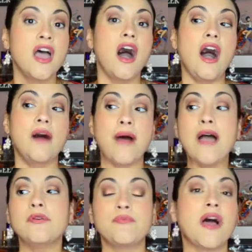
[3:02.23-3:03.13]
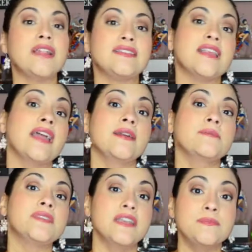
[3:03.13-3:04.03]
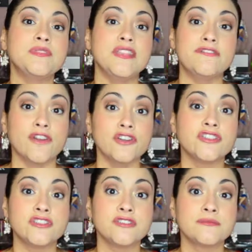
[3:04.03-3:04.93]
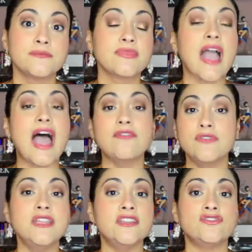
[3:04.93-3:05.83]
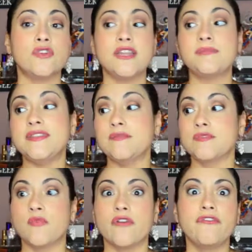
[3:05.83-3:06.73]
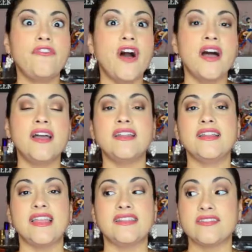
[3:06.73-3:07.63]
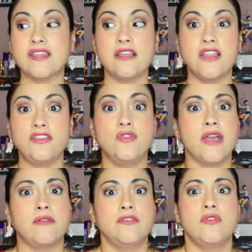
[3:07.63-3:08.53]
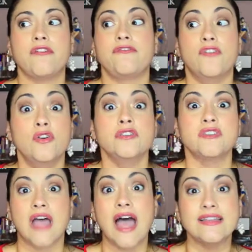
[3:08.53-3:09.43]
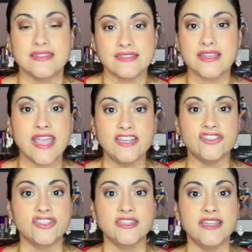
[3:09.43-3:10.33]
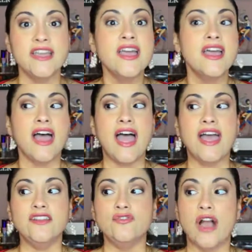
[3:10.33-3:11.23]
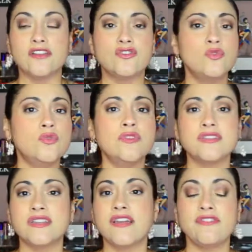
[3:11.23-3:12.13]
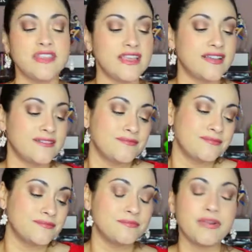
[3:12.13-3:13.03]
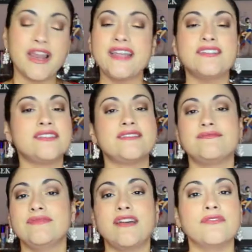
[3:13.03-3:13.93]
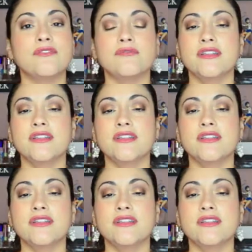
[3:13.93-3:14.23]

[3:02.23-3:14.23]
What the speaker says: I would probably sign up to Ipsy first. I really enjoyed Ipsy. It was more fun. Like, you got full sizes occasionally, and you got tools and everything. Play just never